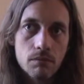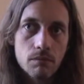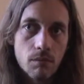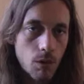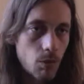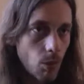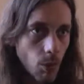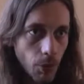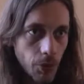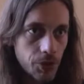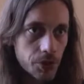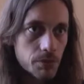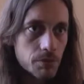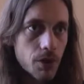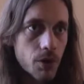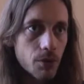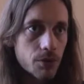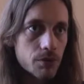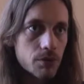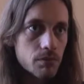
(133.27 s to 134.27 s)
where we're working
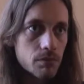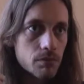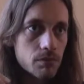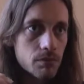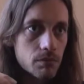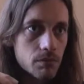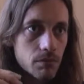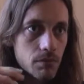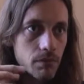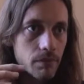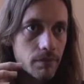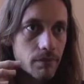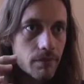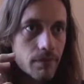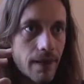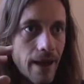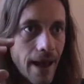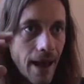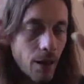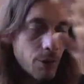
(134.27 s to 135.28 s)
both
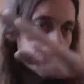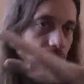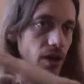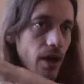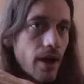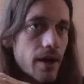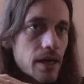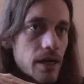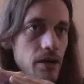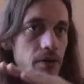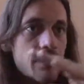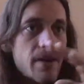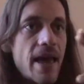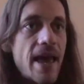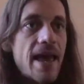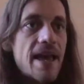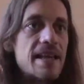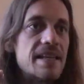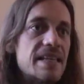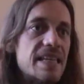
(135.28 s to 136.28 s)
outside of
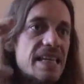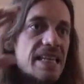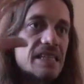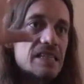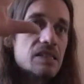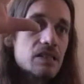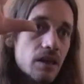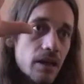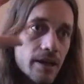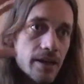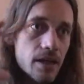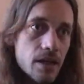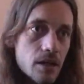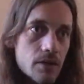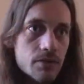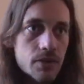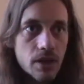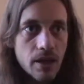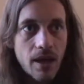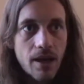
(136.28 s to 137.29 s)
and inside
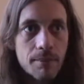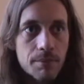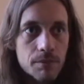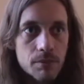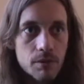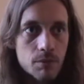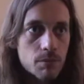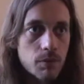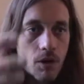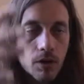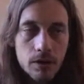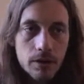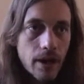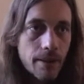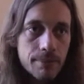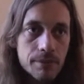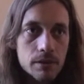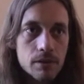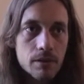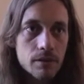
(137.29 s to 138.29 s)
of the broader
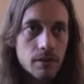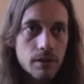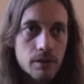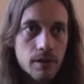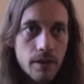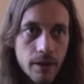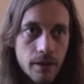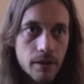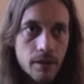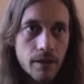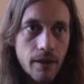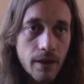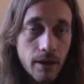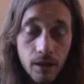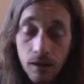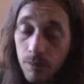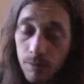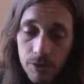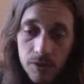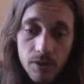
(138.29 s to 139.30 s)
capital
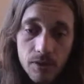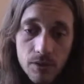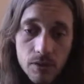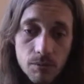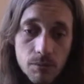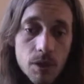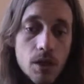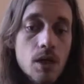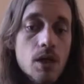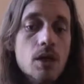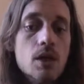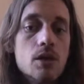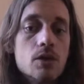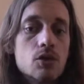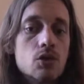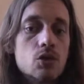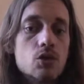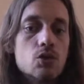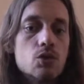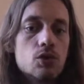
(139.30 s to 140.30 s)
economic system
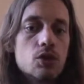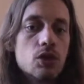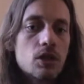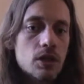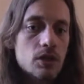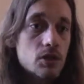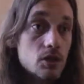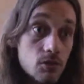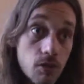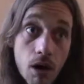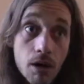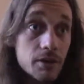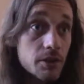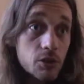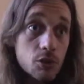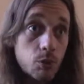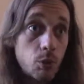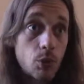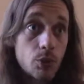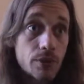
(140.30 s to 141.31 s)
to construct
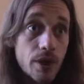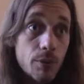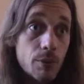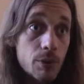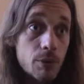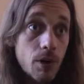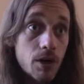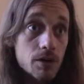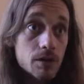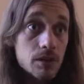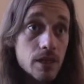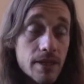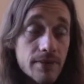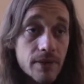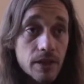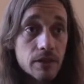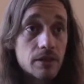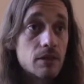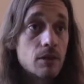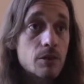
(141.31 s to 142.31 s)
this world that we want to live
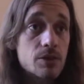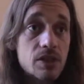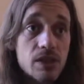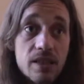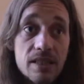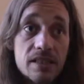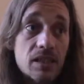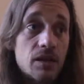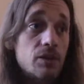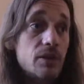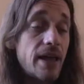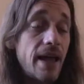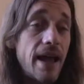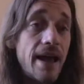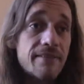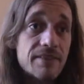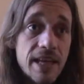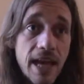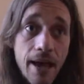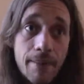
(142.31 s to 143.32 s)
in. You know, it's going to
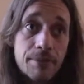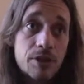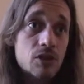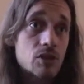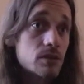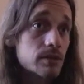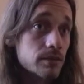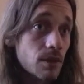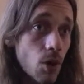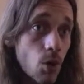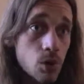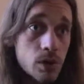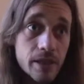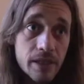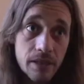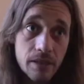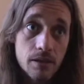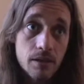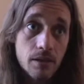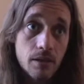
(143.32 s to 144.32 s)
have to happen
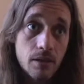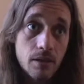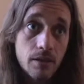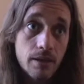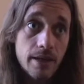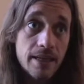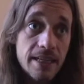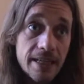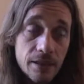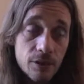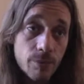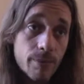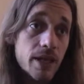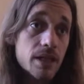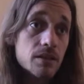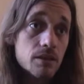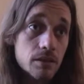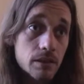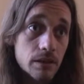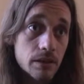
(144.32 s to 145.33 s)
slowly and
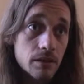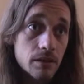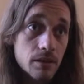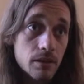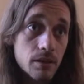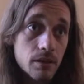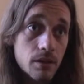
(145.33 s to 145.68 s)
incrementally,